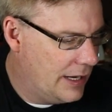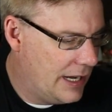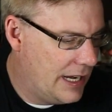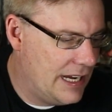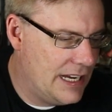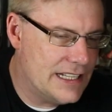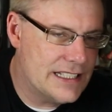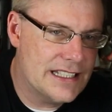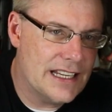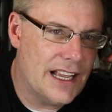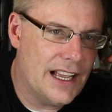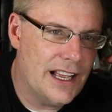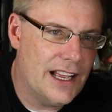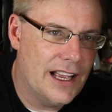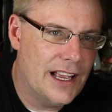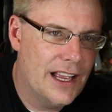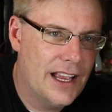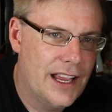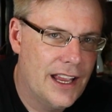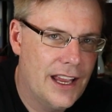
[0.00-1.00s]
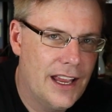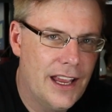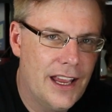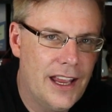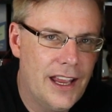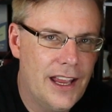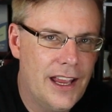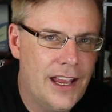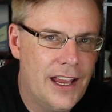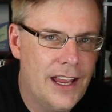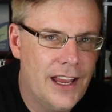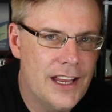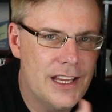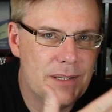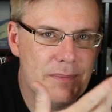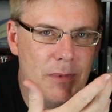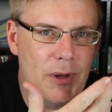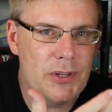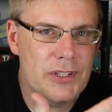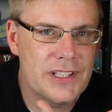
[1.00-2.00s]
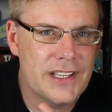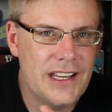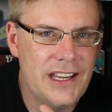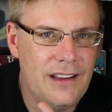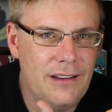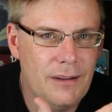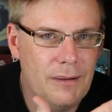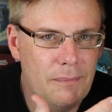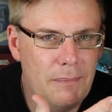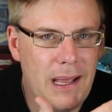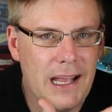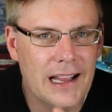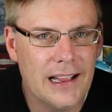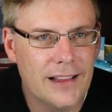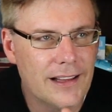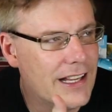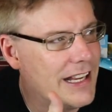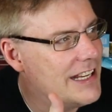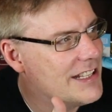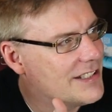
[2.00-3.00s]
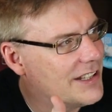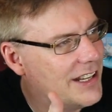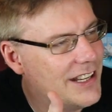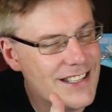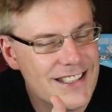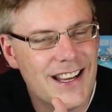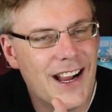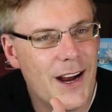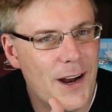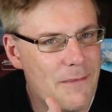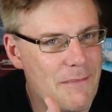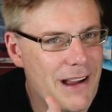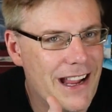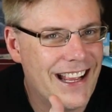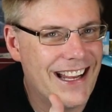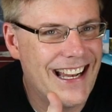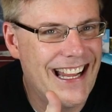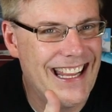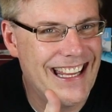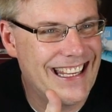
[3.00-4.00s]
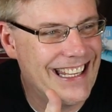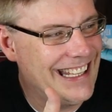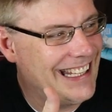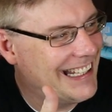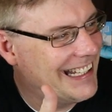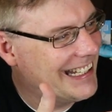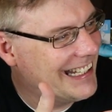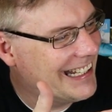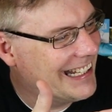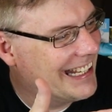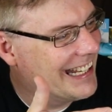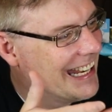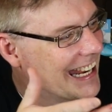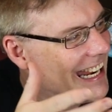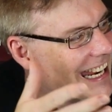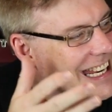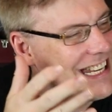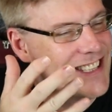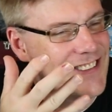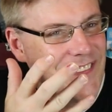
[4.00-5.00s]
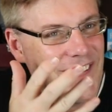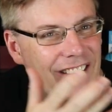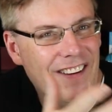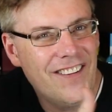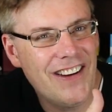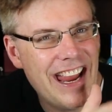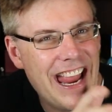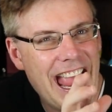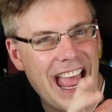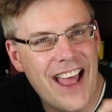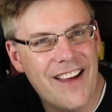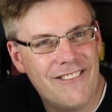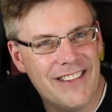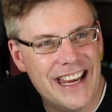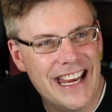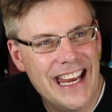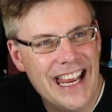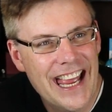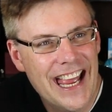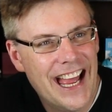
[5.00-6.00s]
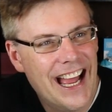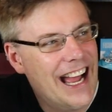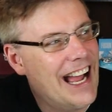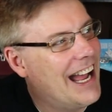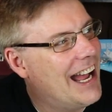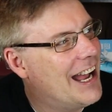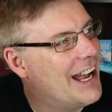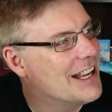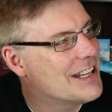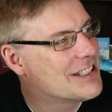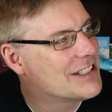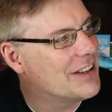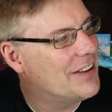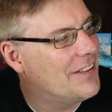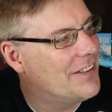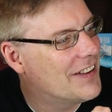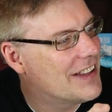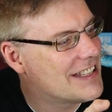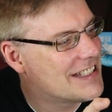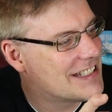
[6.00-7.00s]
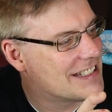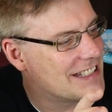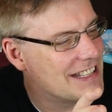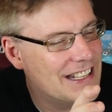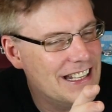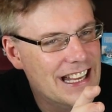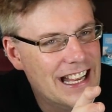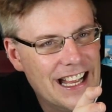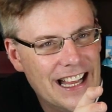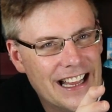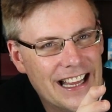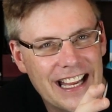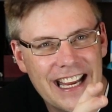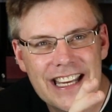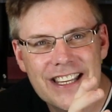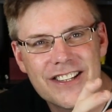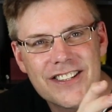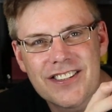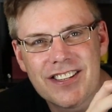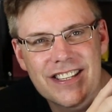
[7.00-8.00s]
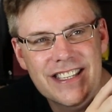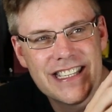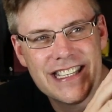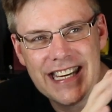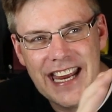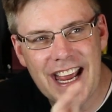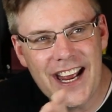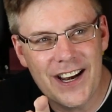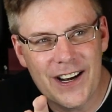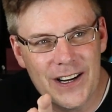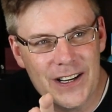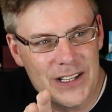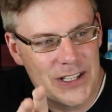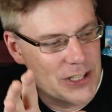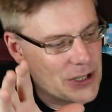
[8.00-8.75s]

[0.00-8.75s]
he's mostly metal. He's Iron Man. He's very heavy, so this isn't like just a standard